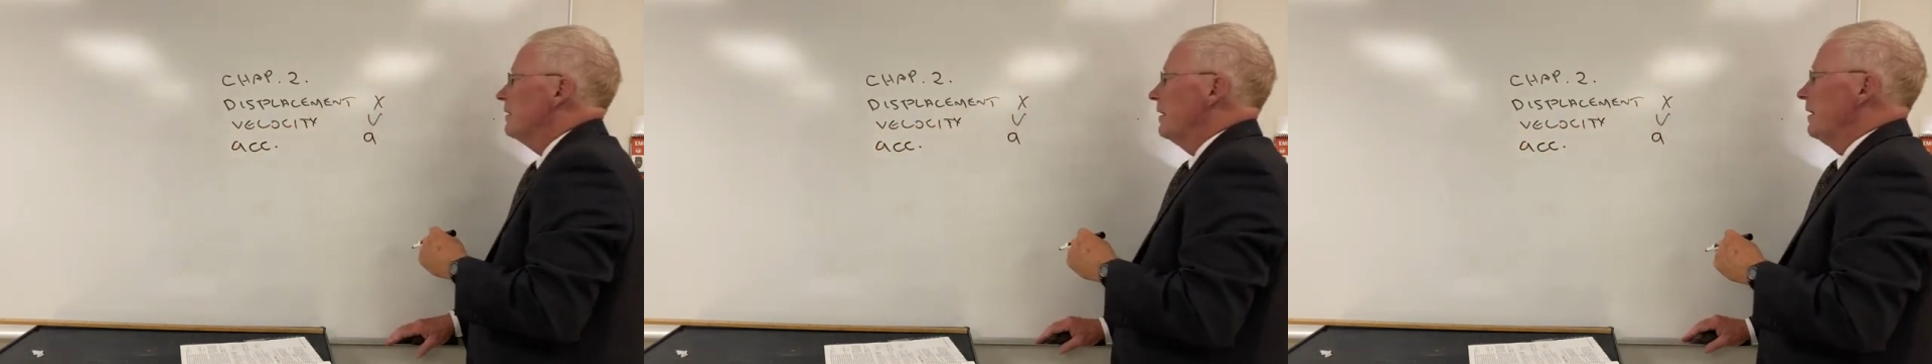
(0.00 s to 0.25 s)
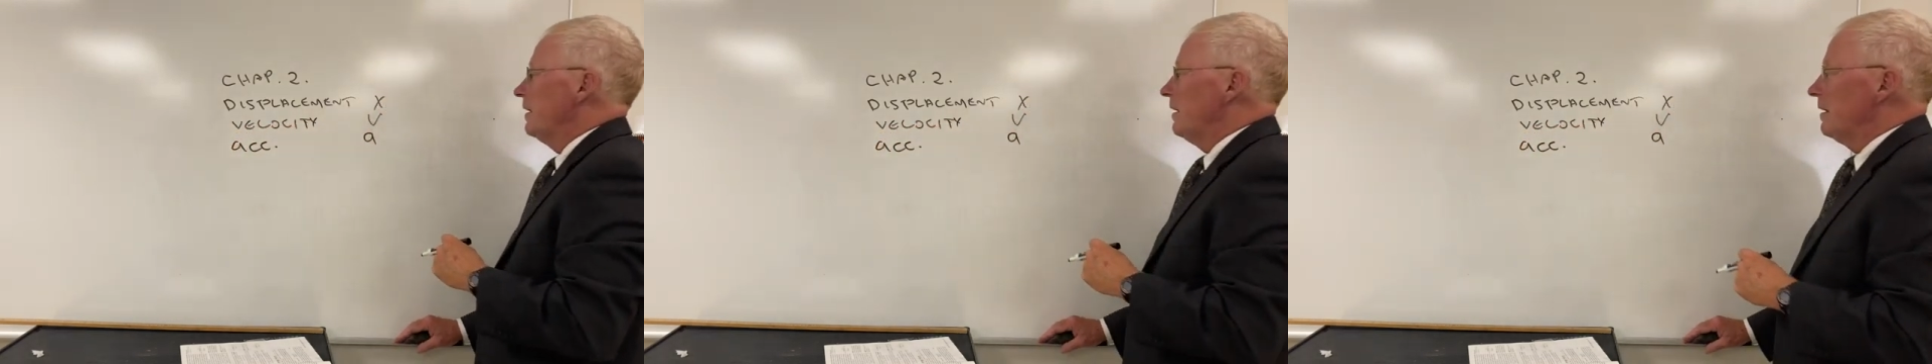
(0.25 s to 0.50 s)

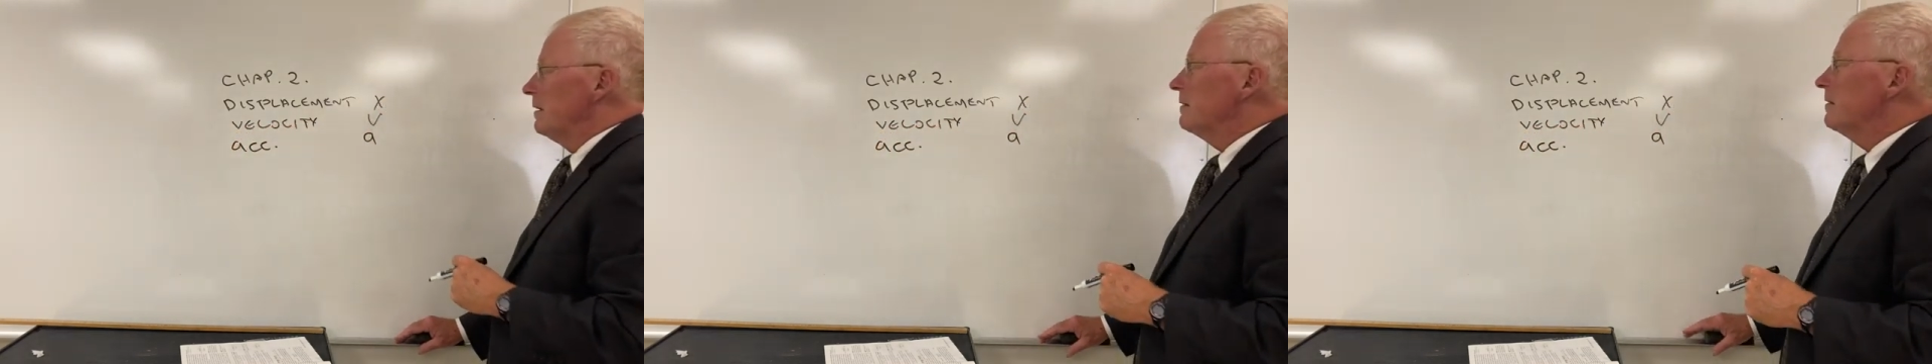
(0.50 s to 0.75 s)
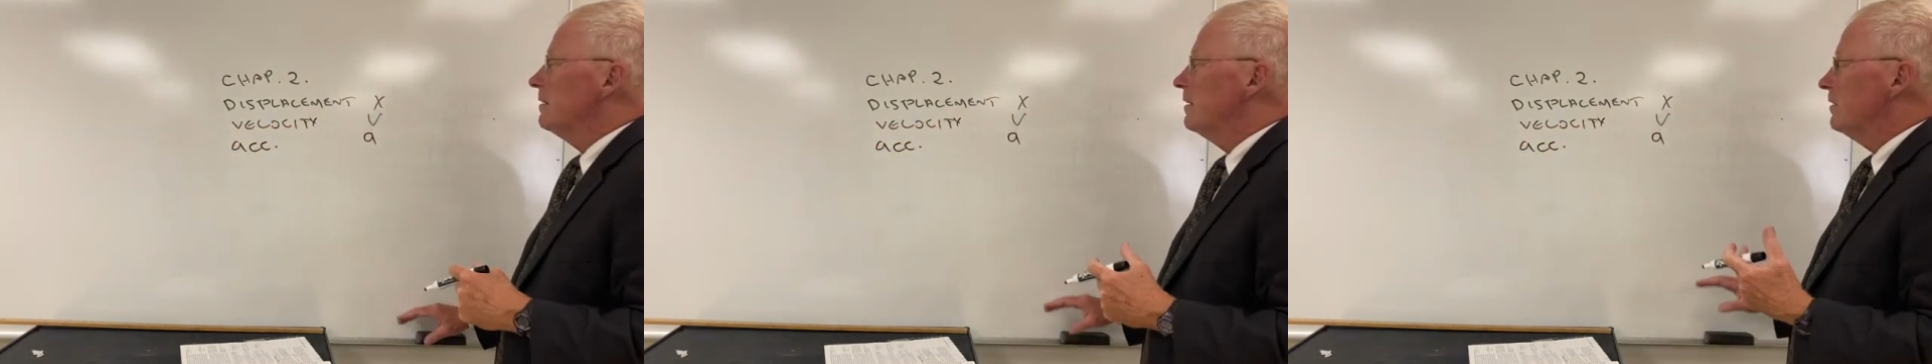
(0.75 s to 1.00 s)
and
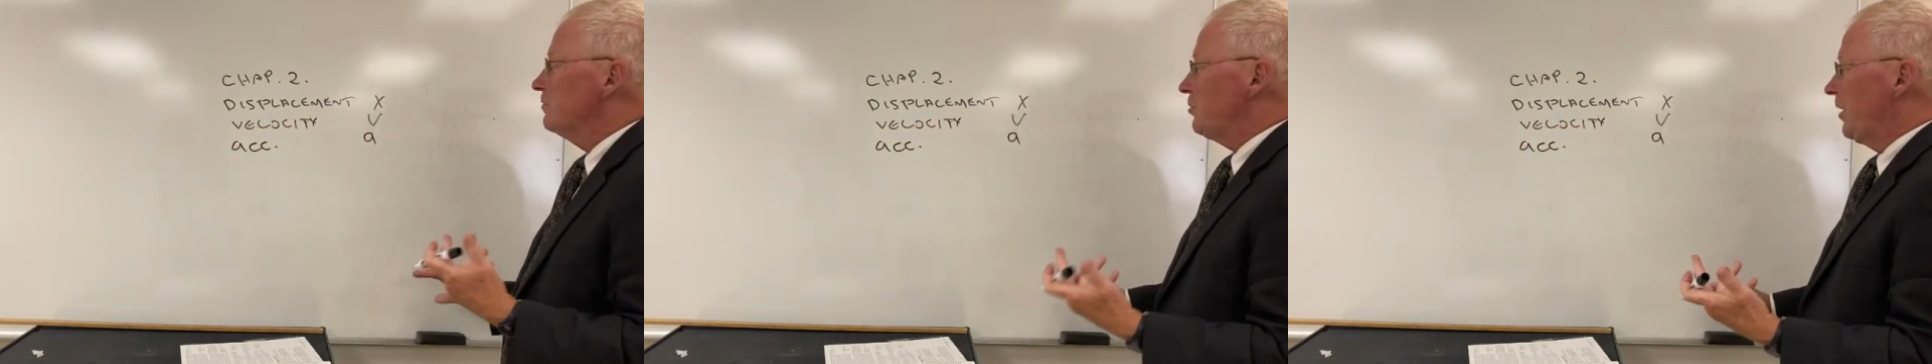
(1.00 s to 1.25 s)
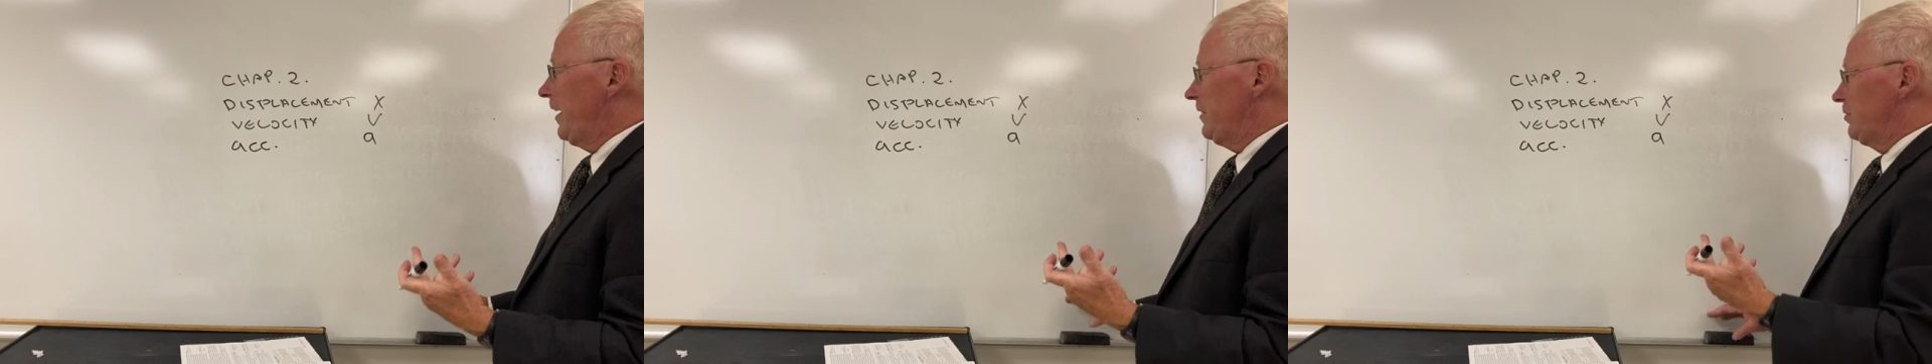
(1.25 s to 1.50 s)

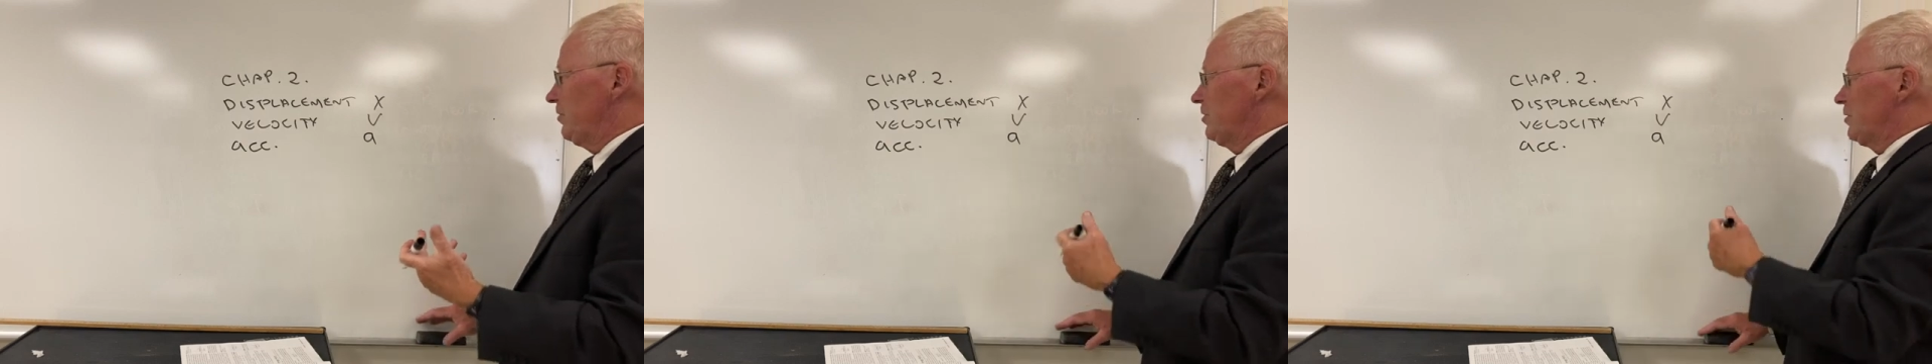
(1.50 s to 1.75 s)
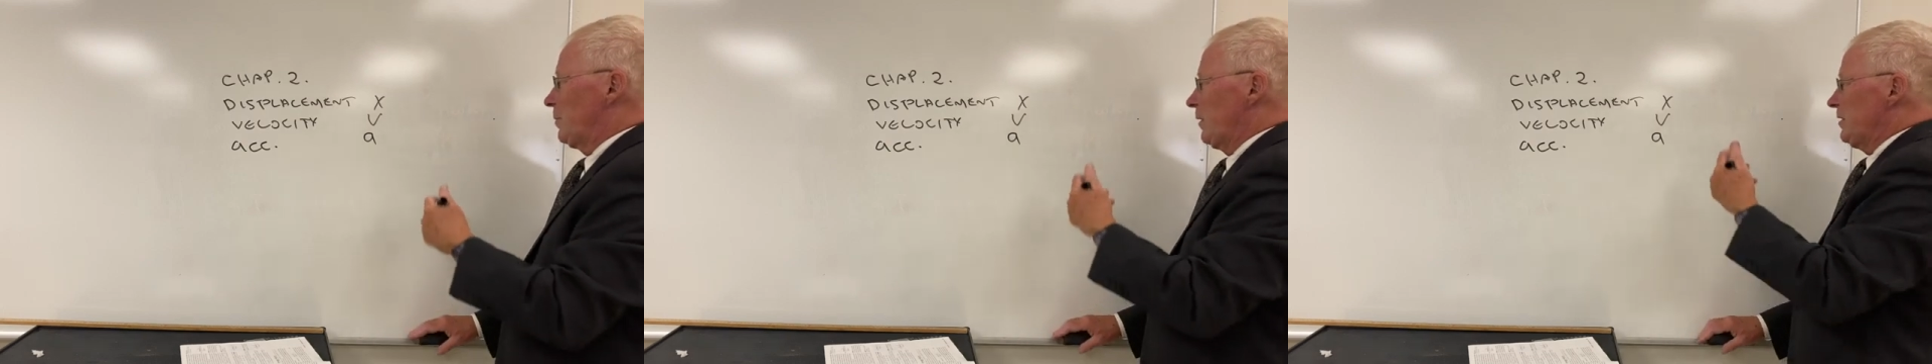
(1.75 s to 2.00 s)
change of
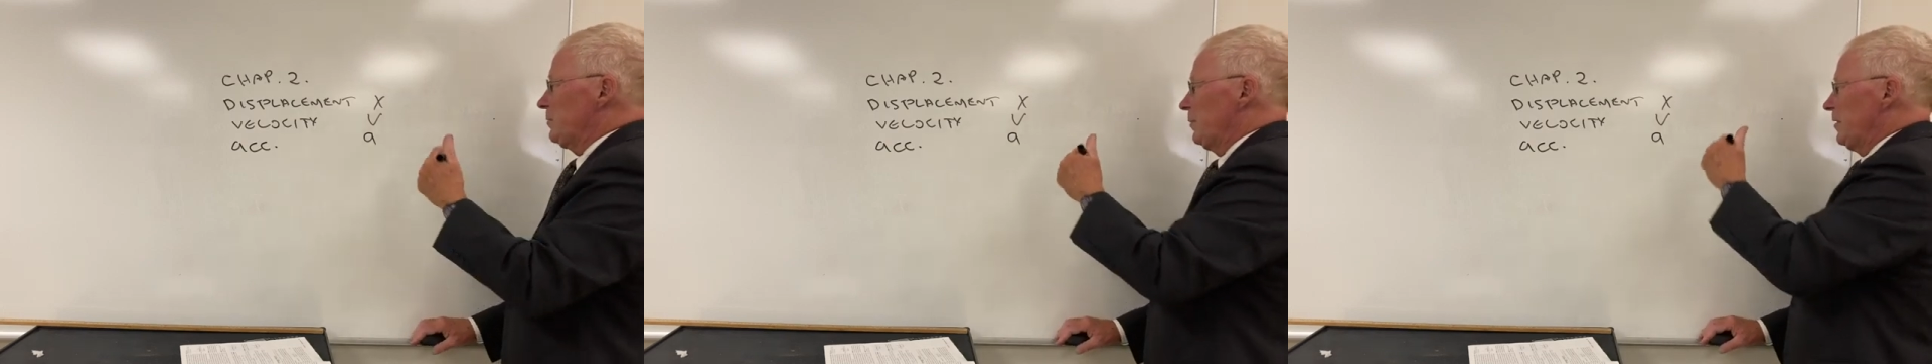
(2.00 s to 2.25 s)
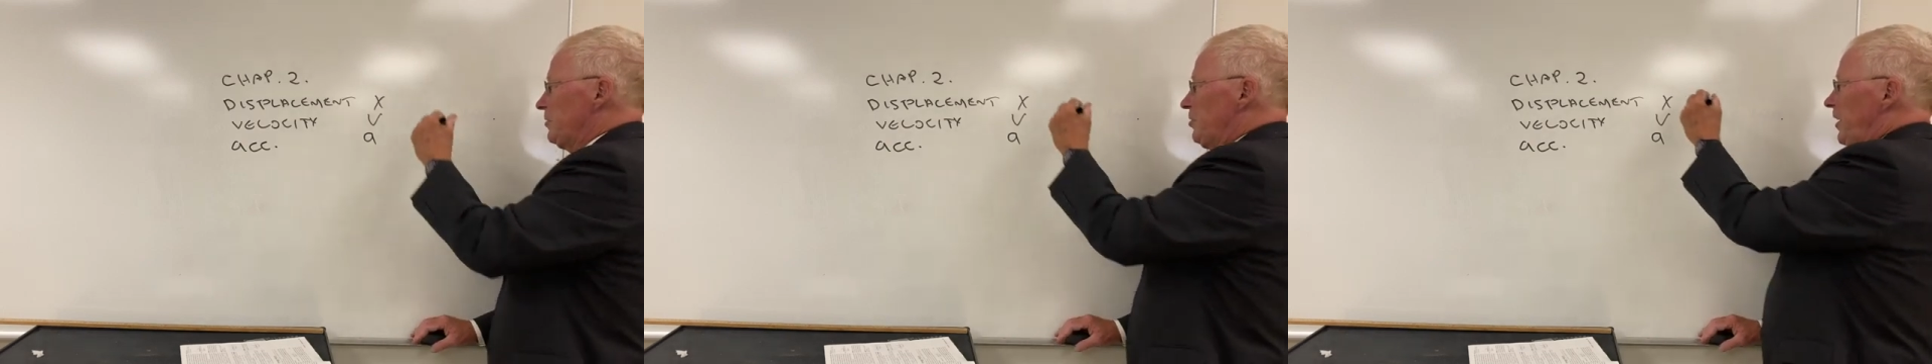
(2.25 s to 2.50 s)

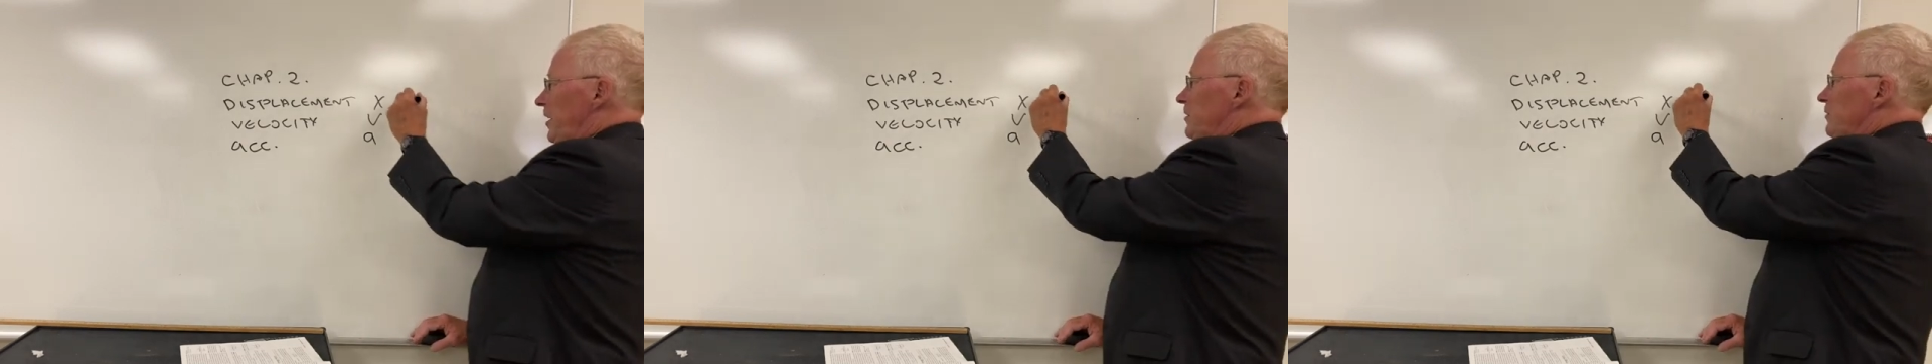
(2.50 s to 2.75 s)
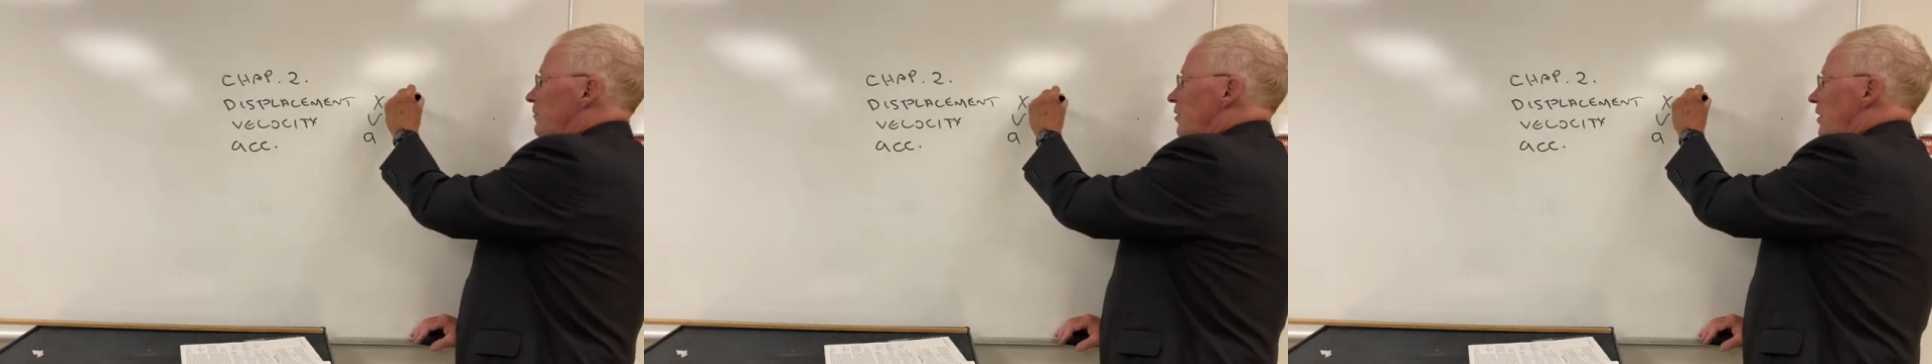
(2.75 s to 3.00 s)
displacement, change
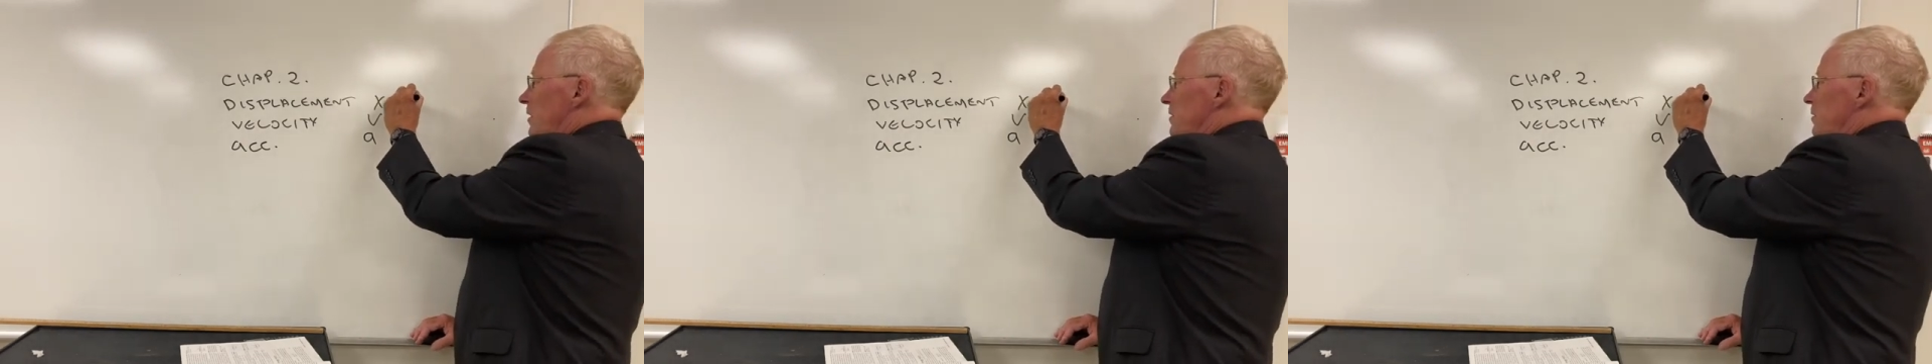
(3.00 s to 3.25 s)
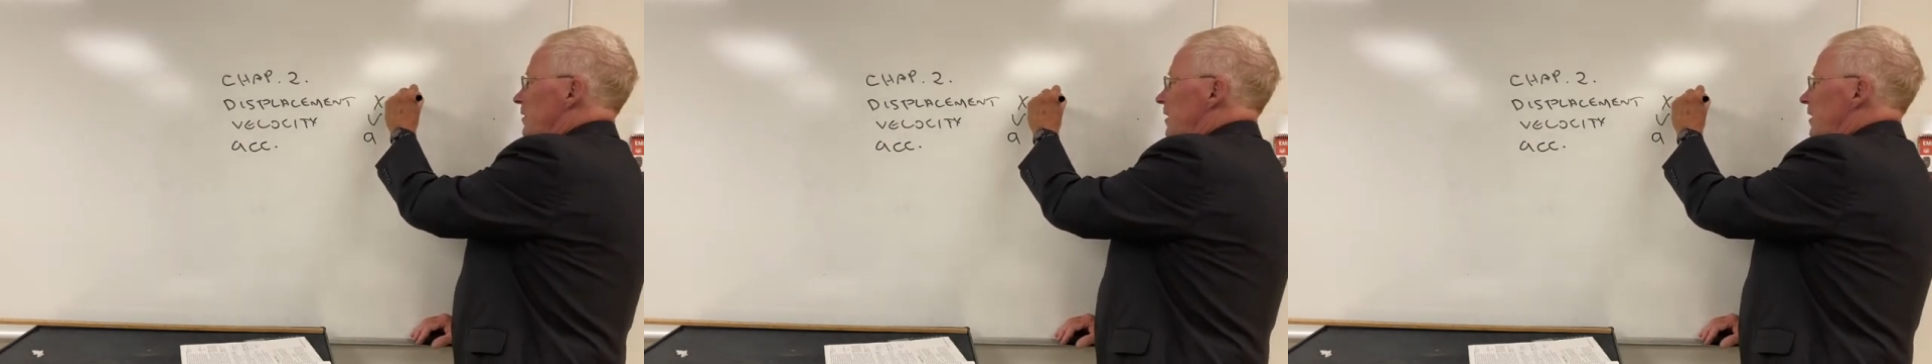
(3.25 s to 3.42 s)
of velocity.